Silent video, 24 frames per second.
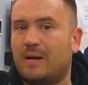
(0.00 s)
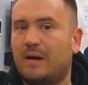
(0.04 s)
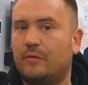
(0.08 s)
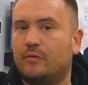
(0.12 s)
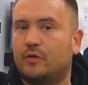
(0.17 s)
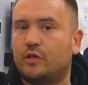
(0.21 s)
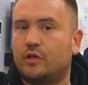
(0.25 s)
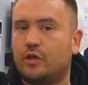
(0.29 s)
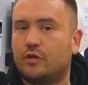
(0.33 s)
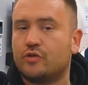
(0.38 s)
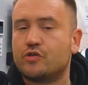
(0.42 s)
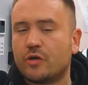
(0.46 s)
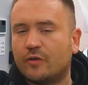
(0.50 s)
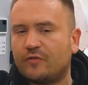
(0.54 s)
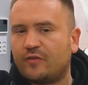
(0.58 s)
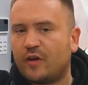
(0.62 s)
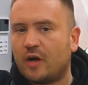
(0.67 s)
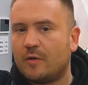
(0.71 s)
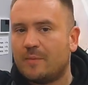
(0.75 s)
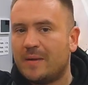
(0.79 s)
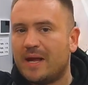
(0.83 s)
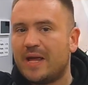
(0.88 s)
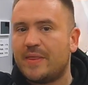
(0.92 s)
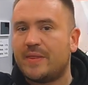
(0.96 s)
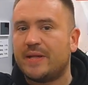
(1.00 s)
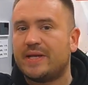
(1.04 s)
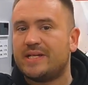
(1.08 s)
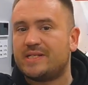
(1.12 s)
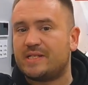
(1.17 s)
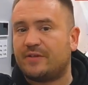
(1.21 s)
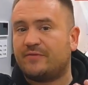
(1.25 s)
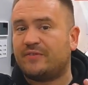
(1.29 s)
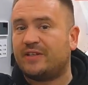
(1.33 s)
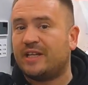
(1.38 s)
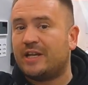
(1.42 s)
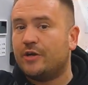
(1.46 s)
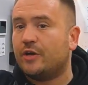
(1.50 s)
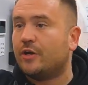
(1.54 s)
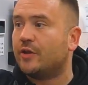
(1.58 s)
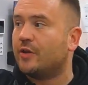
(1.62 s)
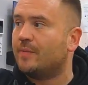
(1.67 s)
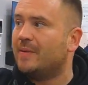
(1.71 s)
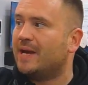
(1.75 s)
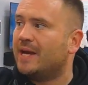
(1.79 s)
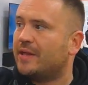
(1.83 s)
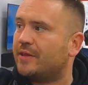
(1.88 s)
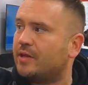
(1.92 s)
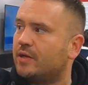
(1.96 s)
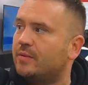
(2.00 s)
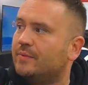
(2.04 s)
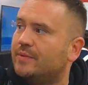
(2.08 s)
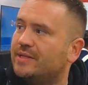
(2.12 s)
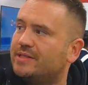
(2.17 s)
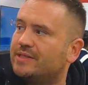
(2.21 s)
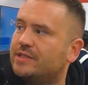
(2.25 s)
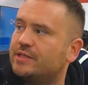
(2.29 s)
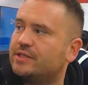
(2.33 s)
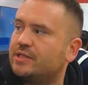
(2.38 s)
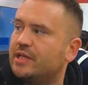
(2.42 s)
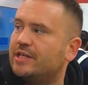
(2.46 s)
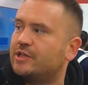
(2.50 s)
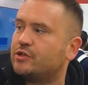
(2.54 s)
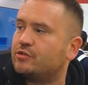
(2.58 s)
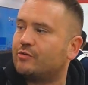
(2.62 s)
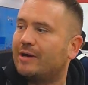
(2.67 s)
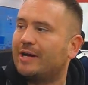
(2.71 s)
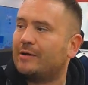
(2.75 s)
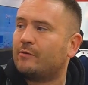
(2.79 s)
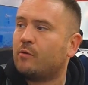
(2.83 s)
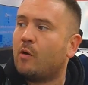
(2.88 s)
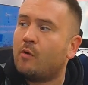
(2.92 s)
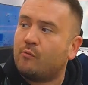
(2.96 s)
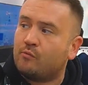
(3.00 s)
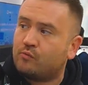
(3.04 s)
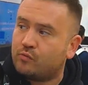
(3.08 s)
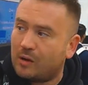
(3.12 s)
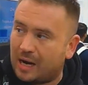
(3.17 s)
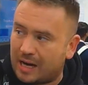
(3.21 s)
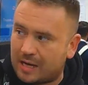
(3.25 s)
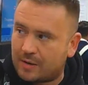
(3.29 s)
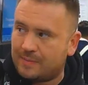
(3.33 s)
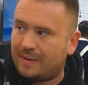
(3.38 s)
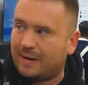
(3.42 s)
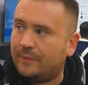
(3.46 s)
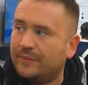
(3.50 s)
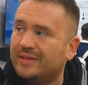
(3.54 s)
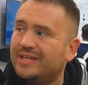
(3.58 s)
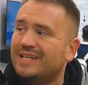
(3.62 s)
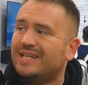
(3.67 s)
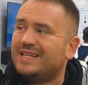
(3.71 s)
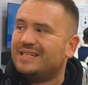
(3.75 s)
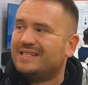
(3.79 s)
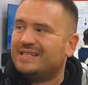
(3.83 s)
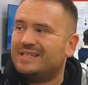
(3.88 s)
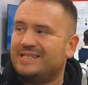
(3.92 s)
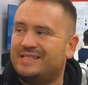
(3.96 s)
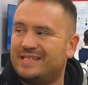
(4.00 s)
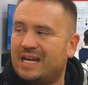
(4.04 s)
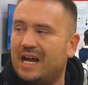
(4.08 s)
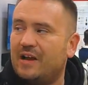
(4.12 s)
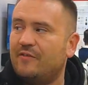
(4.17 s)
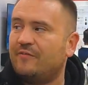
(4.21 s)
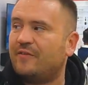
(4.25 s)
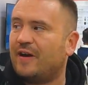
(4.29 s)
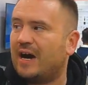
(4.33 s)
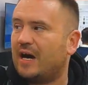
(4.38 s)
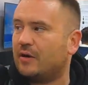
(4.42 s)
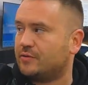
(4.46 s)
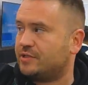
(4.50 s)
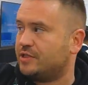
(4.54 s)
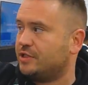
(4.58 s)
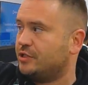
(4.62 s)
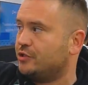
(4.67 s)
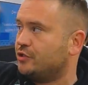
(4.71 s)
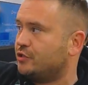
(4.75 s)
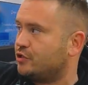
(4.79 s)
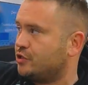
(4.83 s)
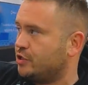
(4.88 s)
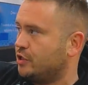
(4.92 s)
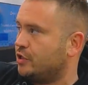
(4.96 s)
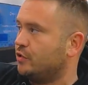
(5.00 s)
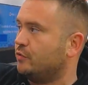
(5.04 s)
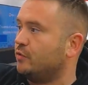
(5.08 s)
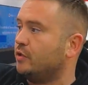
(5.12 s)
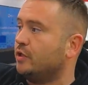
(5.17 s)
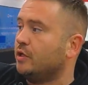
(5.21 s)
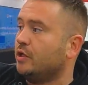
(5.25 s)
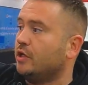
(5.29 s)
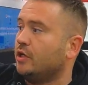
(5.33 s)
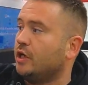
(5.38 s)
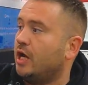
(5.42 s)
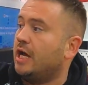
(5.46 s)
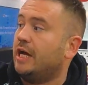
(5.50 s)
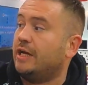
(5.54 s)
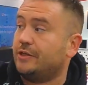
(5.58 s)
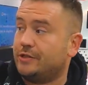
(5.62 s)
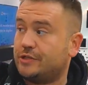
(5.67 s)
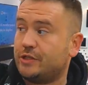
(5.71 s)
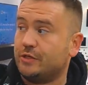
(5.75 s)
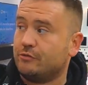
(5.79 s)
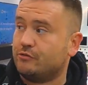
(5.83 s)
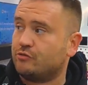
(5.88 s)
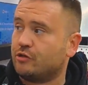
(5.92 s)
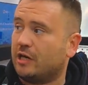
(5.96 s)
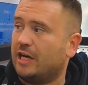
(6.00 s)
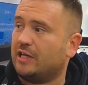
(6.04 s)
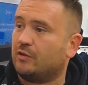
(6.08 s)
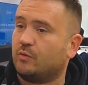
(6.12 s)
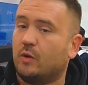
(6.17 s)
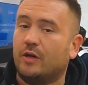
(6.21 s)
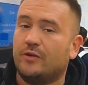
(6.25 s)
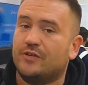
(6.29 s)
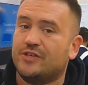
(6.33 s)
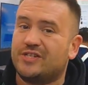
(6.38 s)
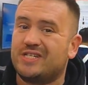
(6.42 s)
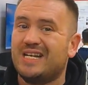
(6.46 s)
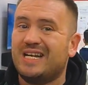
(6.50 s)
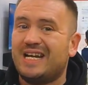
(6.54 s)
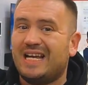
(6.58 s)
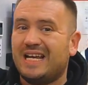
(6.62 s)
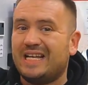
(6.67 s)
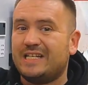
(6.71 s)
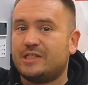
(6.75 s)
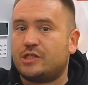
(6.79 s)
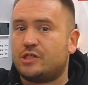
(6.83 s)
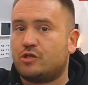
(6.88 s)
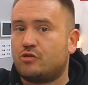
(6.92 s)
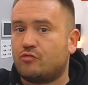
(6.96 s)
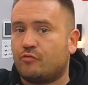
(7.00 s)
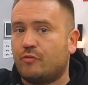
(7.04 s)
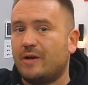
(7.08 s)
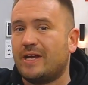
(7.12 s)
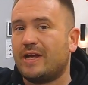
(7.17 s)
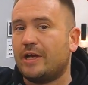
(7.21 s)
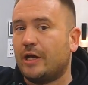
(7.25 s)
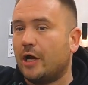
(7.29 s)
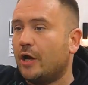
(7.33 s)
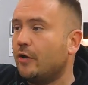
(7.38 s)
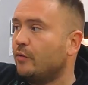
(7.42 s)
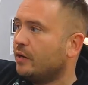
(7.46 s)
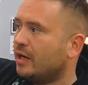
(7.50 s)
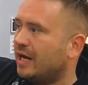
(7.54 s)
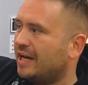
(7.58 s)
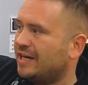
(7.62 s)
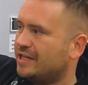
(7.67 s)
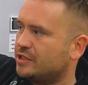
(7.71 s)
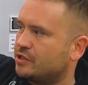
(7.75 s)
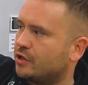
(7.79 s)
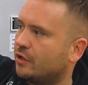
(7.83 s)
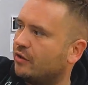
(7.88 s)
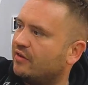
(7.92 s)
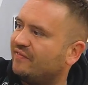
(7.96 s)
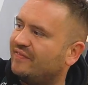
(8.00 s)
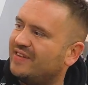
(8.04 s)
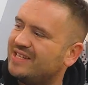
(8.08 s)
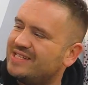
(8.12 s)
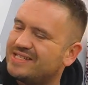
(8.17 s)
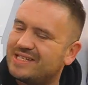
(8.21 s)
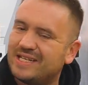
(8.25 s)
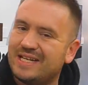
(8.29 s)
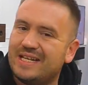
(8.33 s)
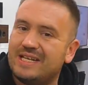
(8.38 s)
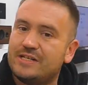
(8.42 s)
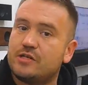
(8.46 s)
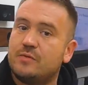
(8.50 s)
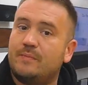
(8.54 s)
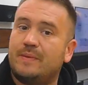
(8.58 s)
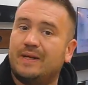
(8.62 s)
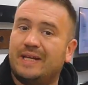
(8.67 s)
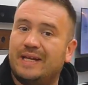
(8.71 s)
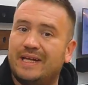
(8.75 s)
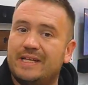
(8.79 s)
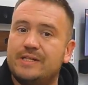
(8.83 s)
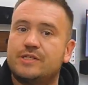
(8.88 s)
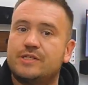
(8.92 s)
mount. Control4 make these, if you didn't know they make them. This is a Triad 1 rack mount designed for housing two Triad 1s. It's 3U and it's got the ventilation built